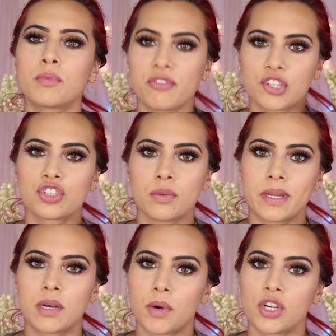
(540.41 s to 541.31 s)
professional
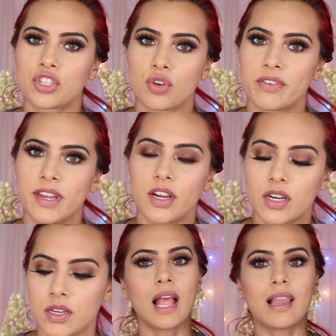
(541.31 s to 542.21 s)
makeup artist over here.
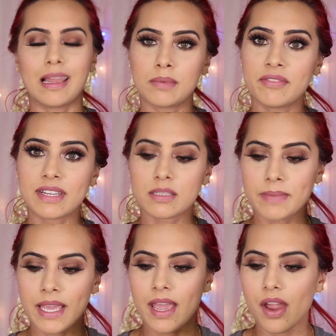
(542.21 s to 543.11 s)
Let me fix
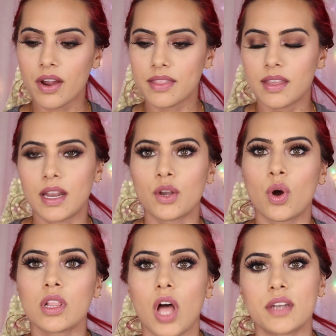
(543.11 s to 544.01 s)
my hair, and then I
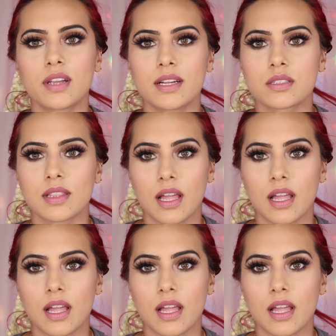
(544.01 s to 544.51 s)
know a lot of you guys